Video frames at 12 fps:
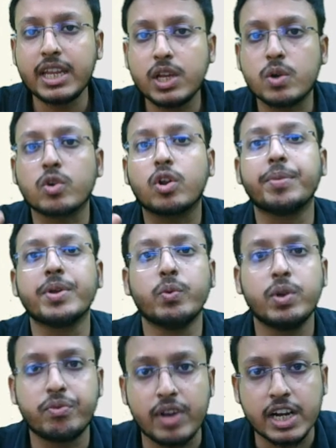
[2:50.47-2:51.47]
Economy
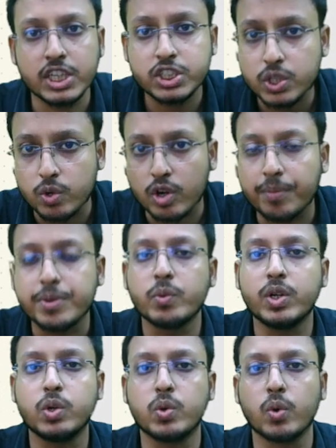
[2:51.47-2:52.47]
will flourish, economy
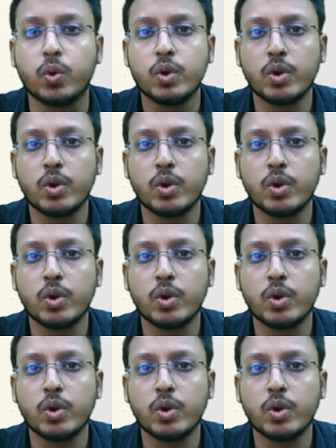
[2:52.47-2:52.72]
will grow.